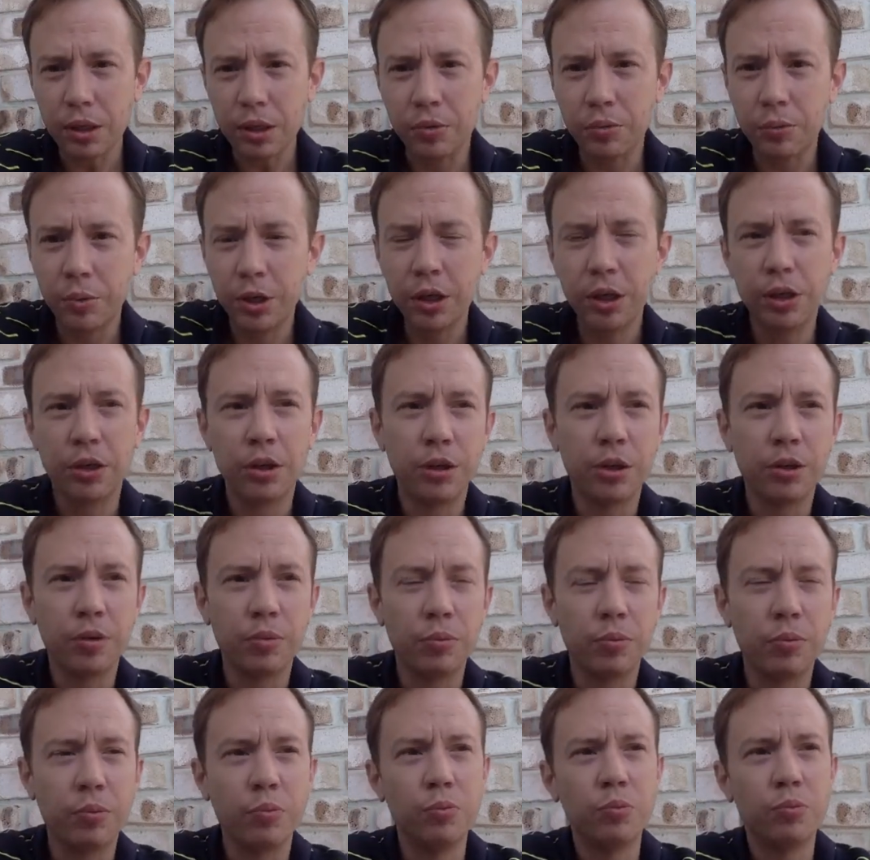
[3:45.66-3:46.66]
we don't.
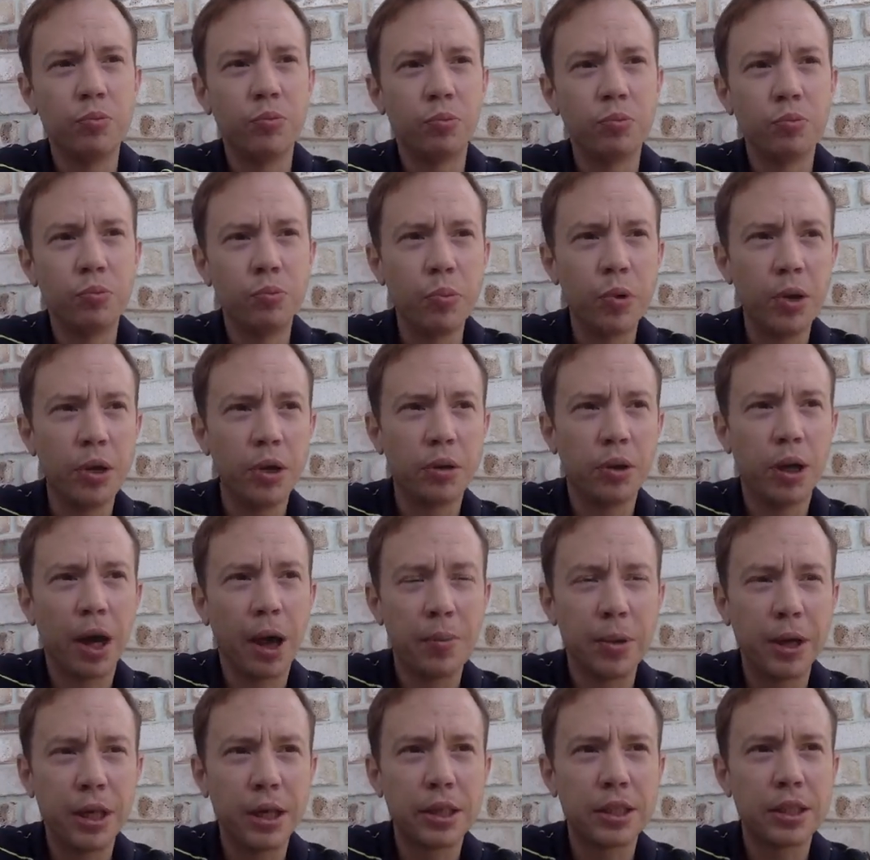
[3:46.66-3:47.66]
We, I
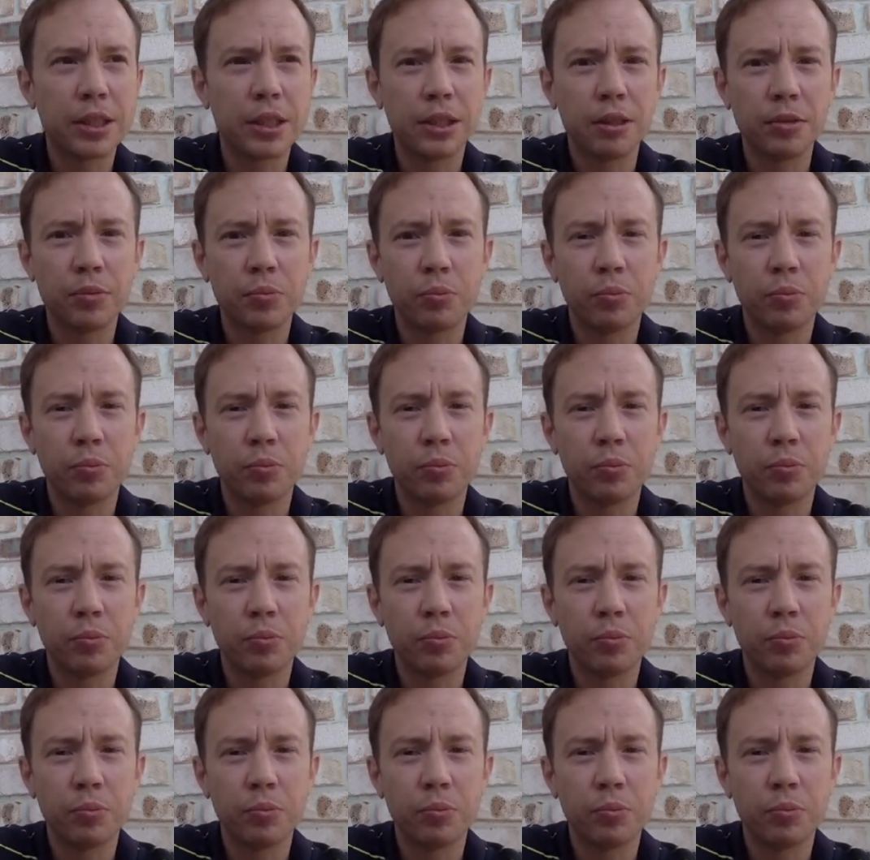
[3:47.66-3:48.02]
mean, it's